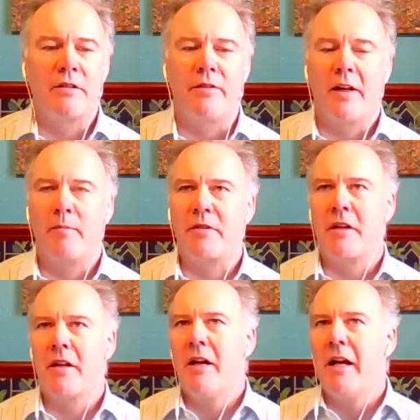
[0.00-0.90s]

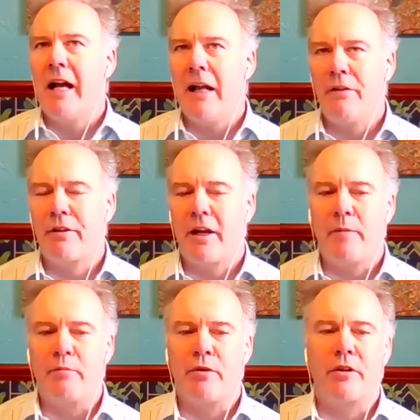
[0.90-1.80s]
developed
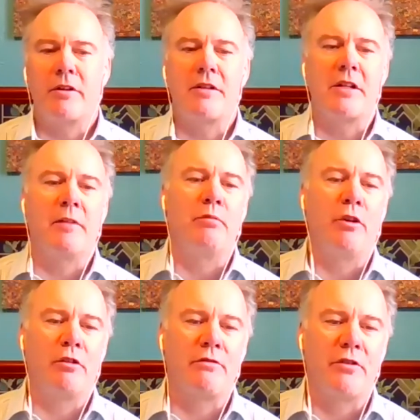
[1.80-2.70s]
healthcare products
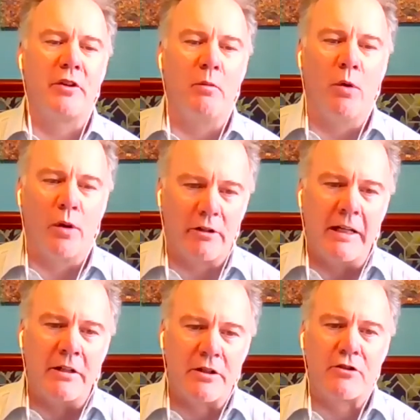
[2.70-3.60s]
and products for the water
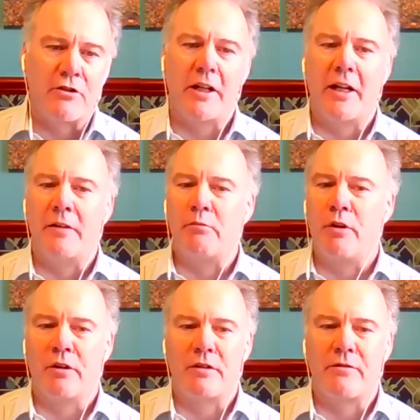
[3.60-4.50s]
industry and
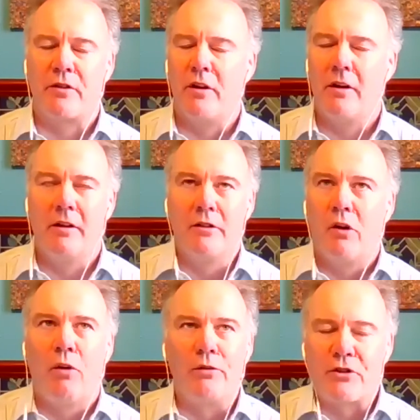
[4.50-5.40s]
products for
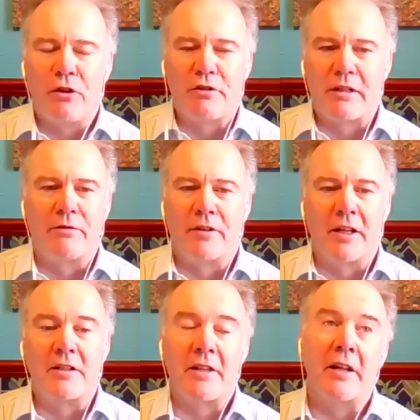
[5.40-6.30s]
all sorts of
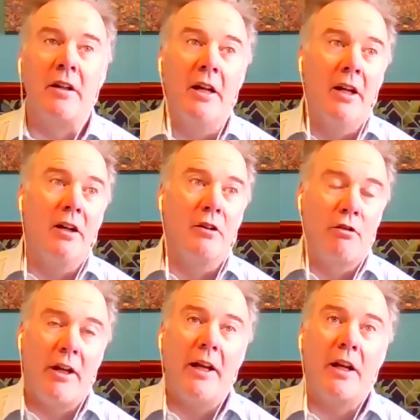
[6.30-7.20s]
different things. And then
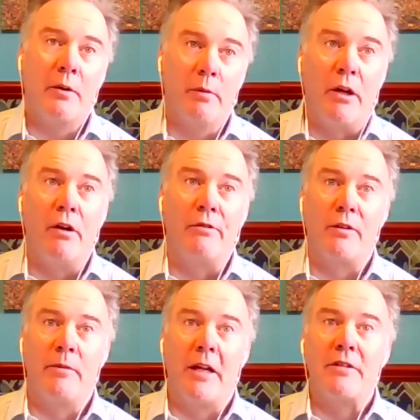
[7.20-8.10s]
Craig, who we heard
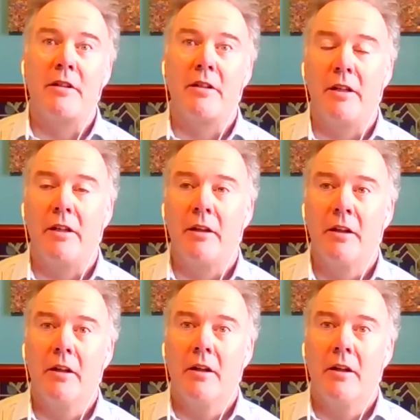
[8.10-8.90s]
from yesterday,